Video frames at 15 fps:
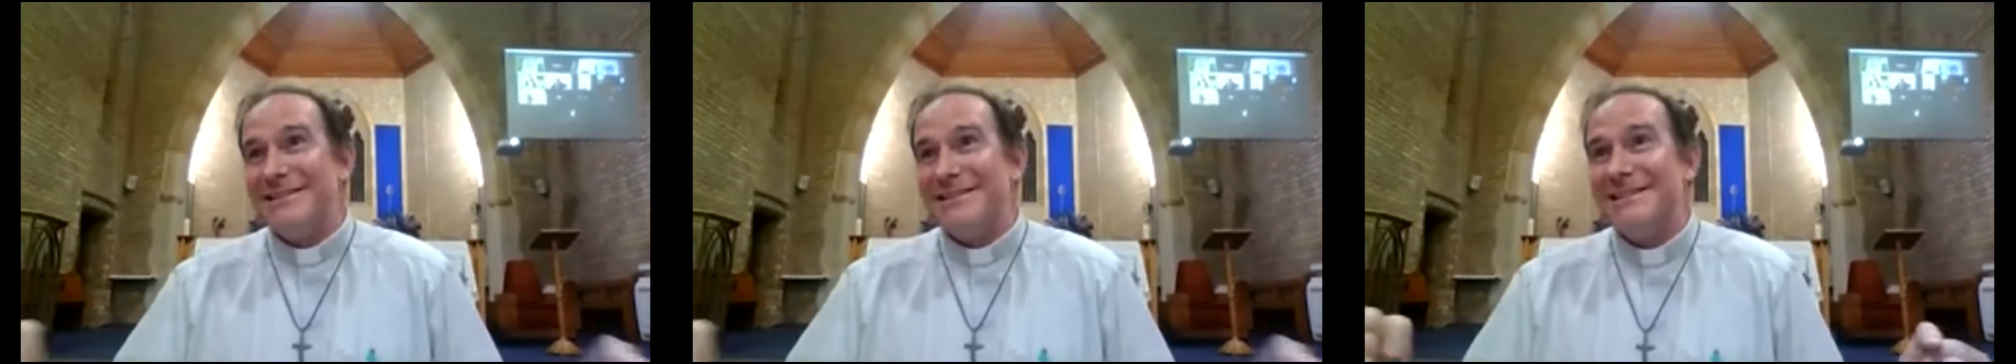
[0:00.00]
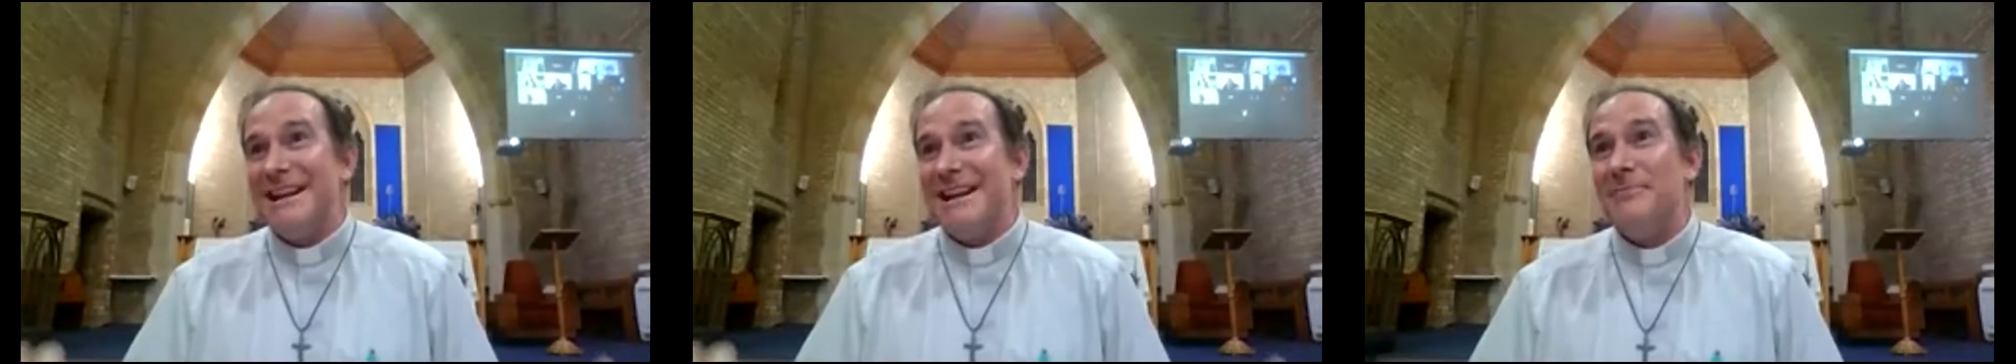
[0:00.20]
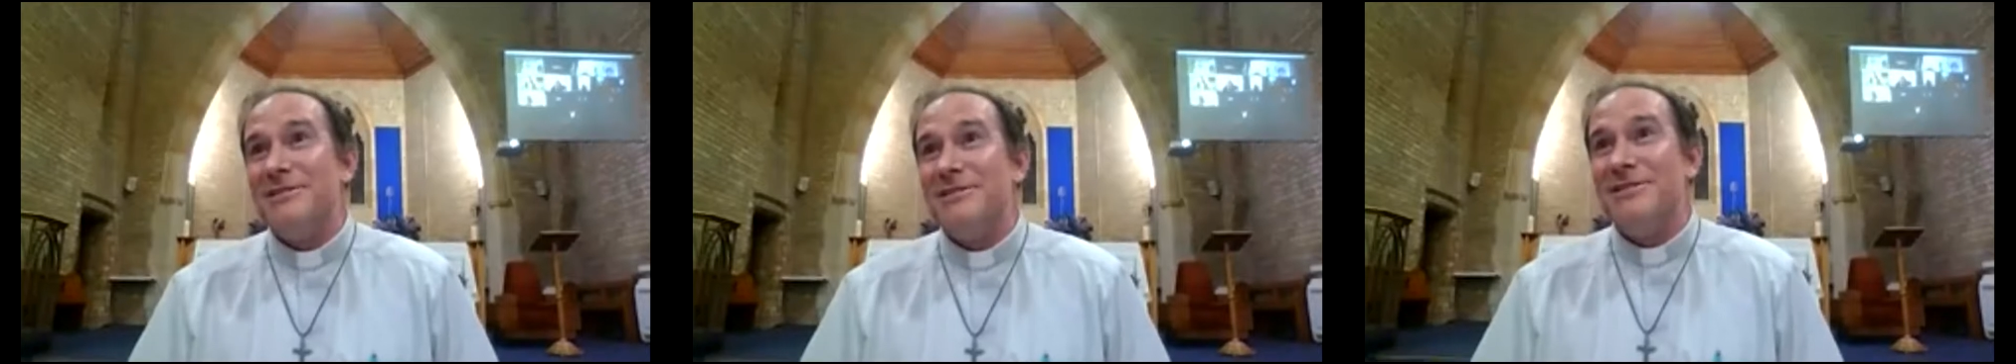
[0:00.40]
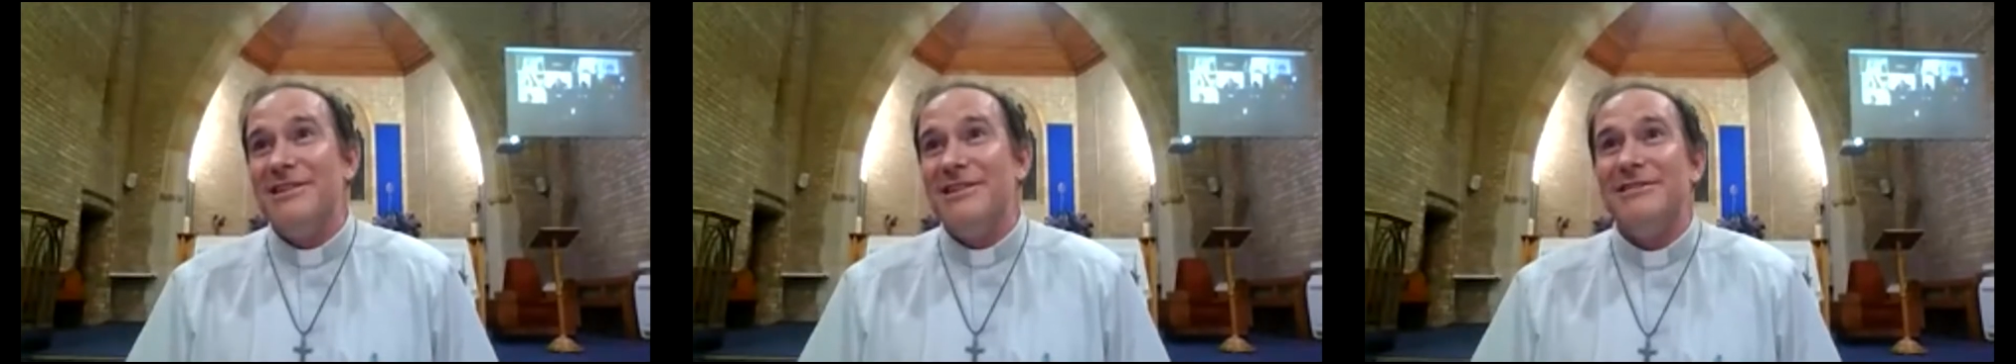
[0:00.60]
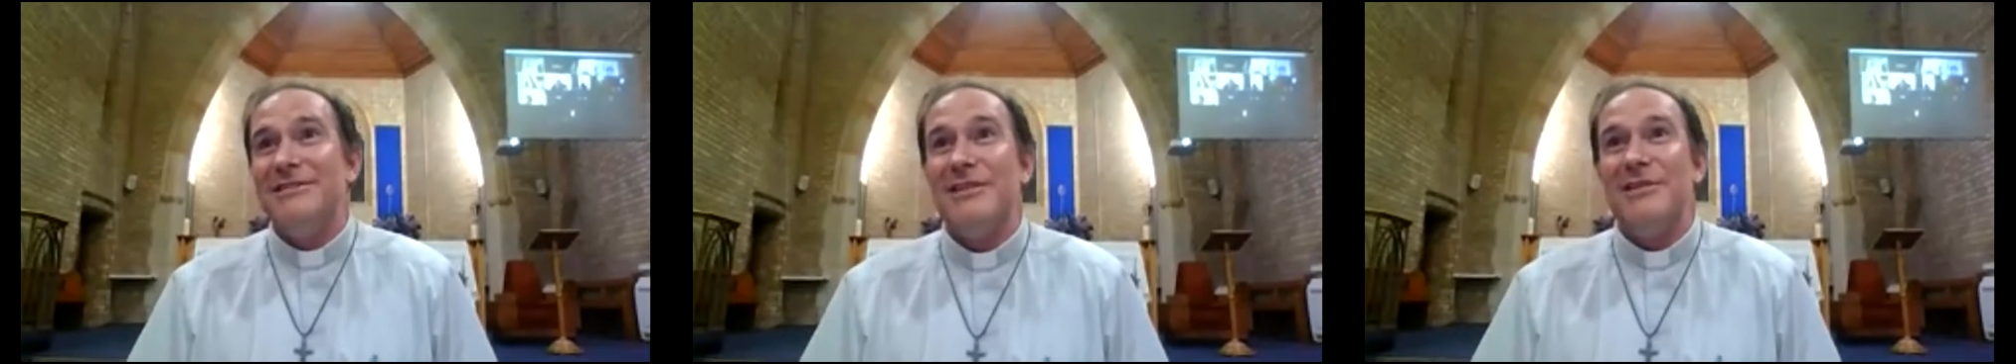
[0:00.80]
stay
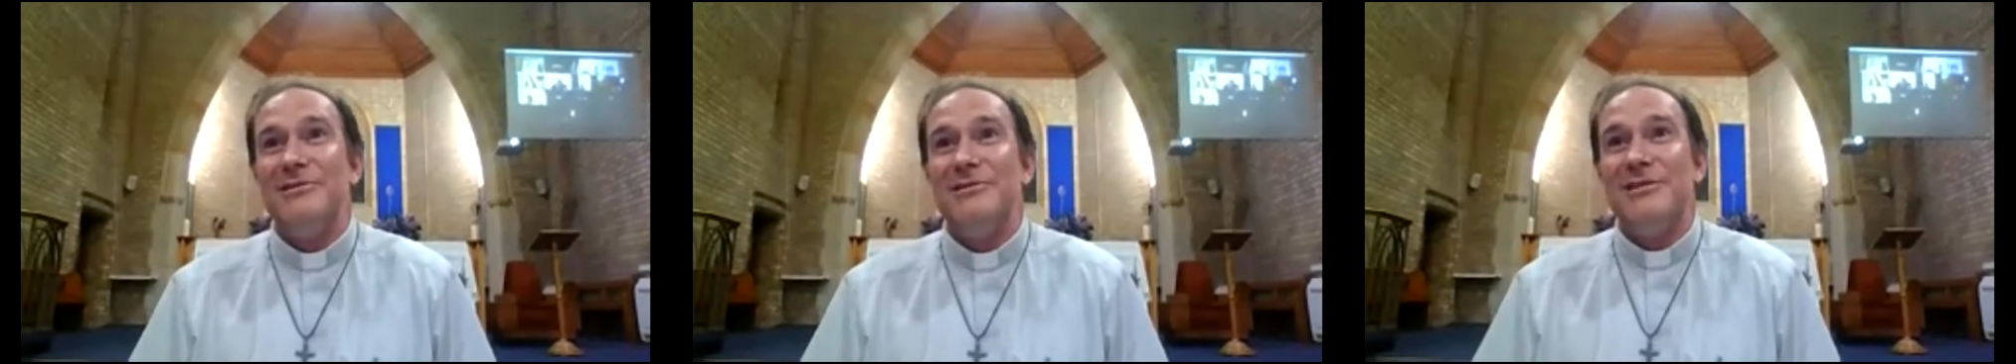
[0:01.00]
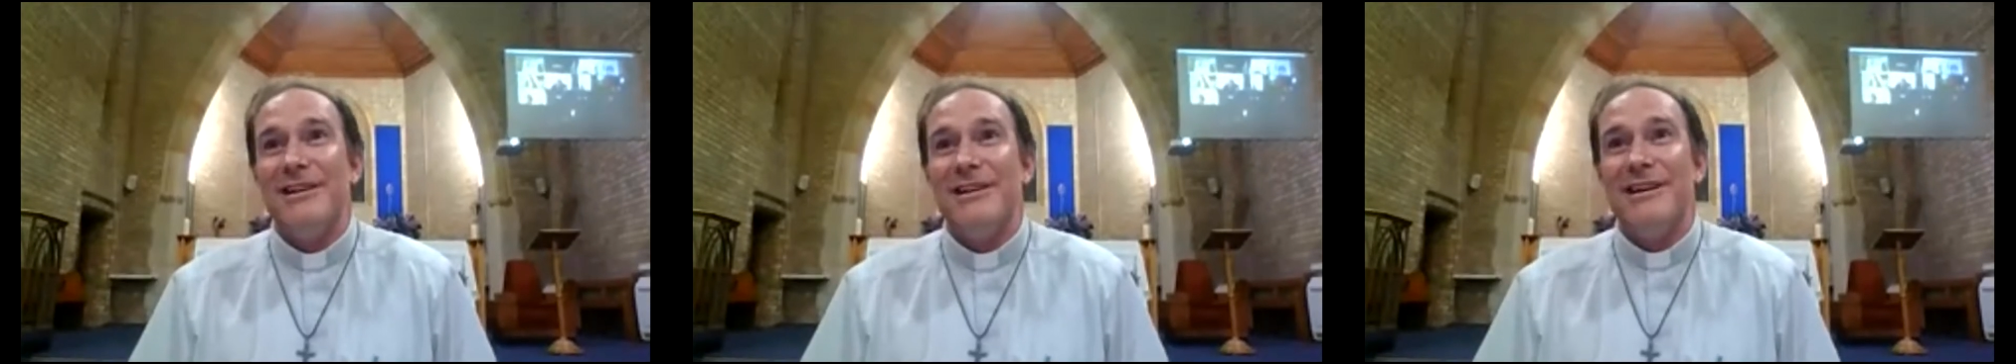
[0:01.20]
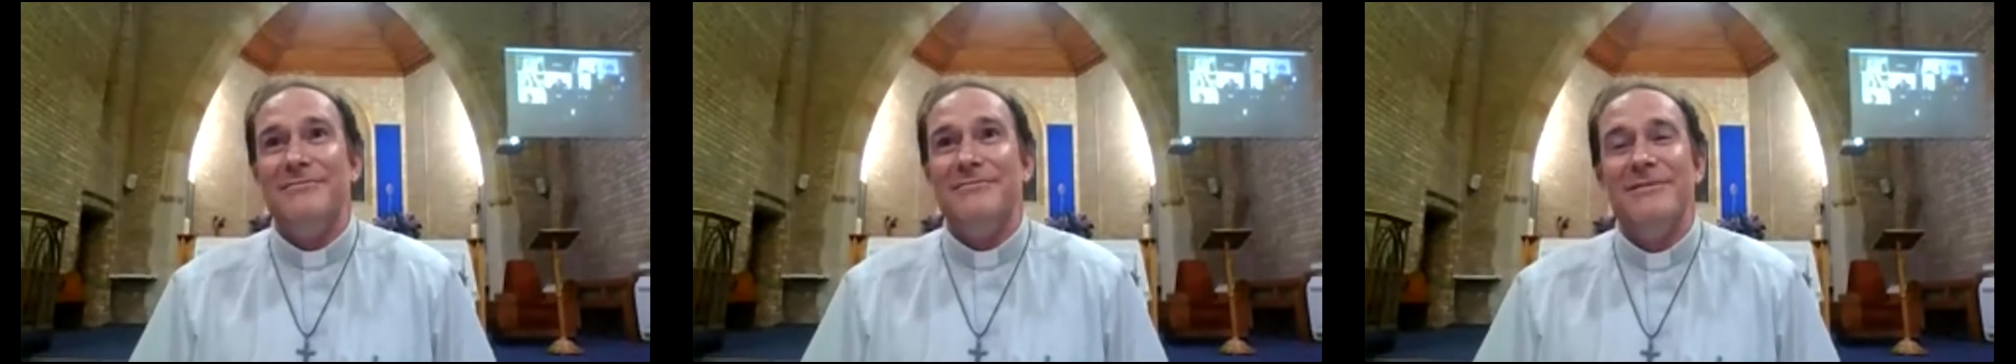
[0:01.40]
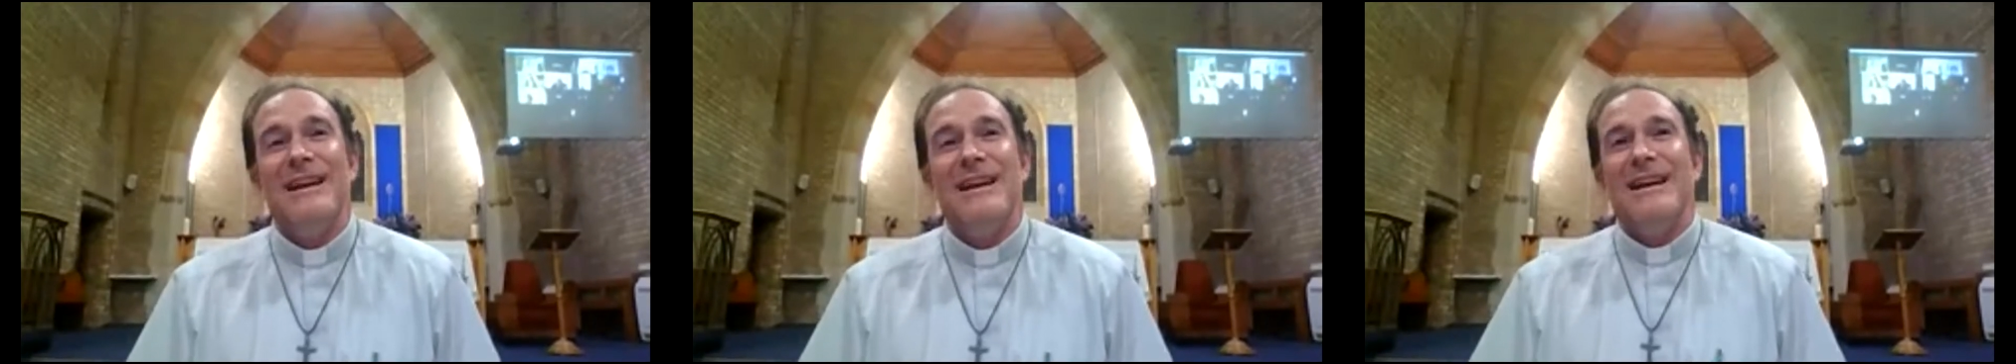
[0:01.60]
beside you the whole time.